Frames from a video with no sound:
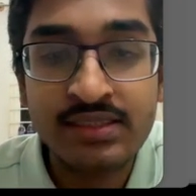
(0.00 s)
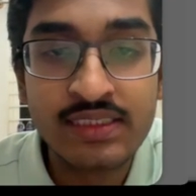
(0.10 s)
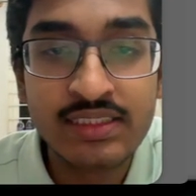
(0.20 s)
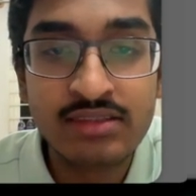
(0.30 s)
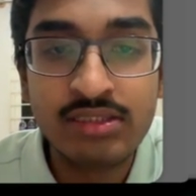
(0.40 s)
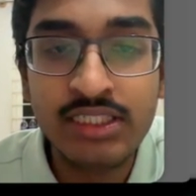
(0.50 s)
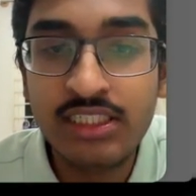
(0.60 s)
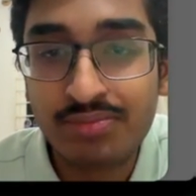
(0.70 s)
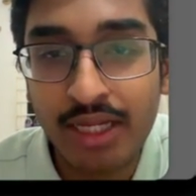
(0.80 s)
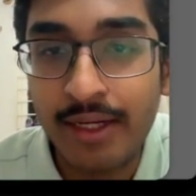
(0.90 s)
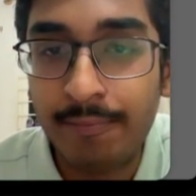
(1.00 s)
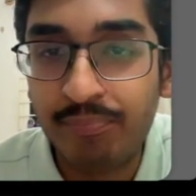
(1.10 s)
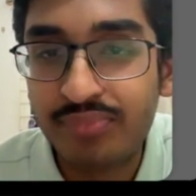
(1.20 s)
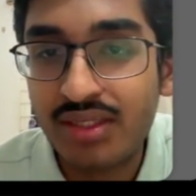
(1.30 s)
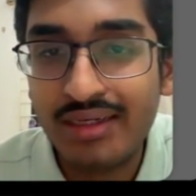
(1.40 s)
is the linear spline,
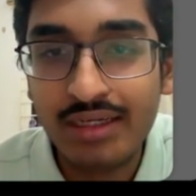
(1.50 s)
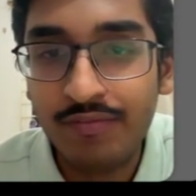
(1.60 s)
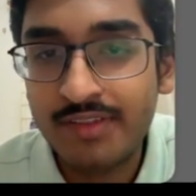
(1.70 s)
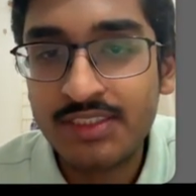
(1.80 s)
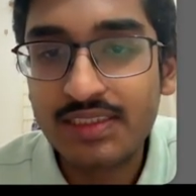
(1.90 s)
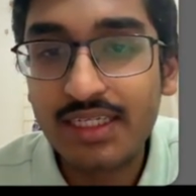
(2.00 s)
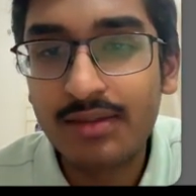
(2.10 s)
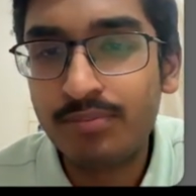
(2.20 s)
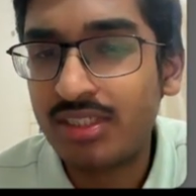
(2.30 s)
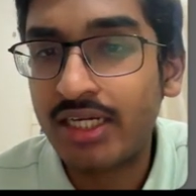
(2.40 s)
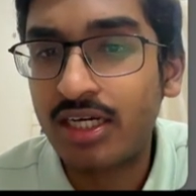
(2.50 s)
but just like a